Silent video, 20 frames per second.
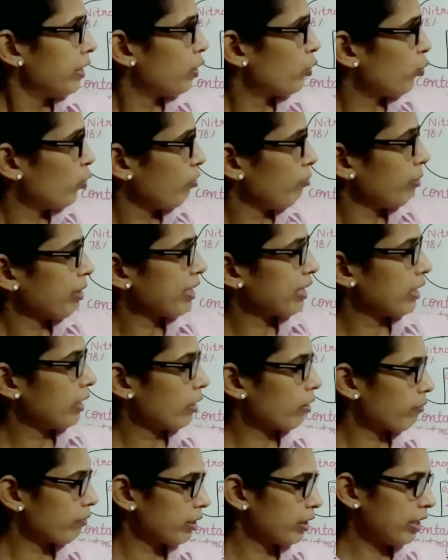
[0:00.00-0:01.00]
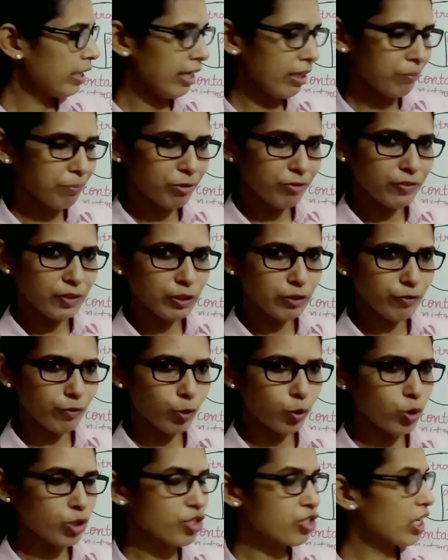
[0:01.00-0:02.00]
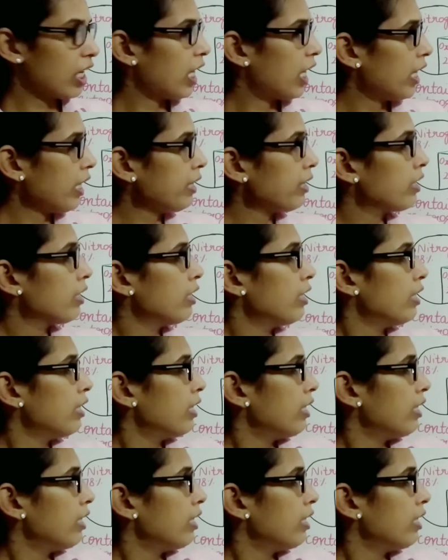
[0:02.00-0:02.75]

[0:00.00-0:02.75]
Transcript: It will be clear with the help of this flow chart.